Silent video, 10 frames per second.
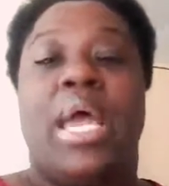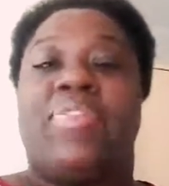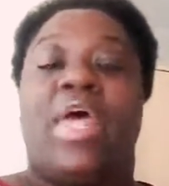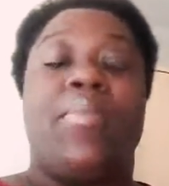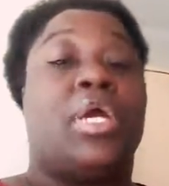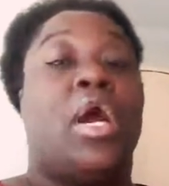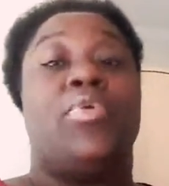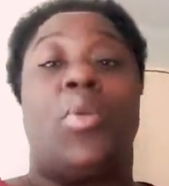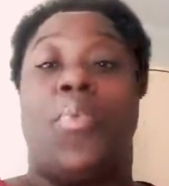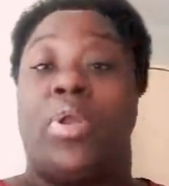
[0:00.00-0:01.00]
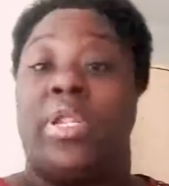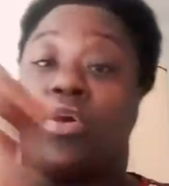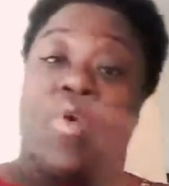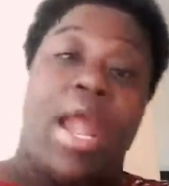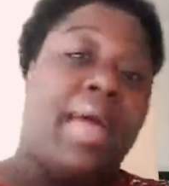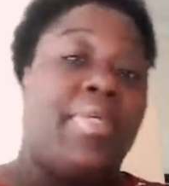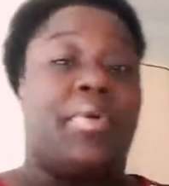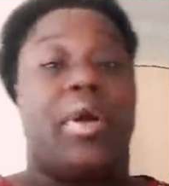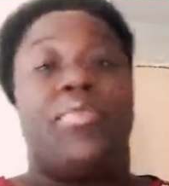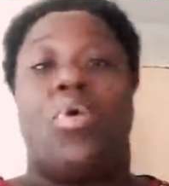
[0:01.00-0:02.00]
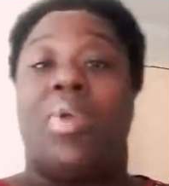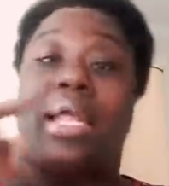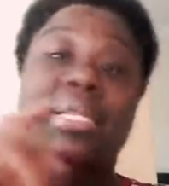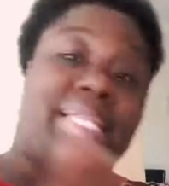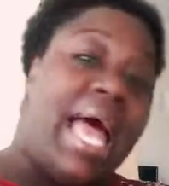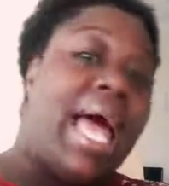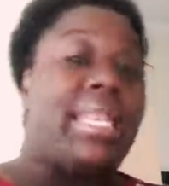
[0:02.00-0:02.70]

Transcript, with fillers: They become your partner in crime. They become your ride or die.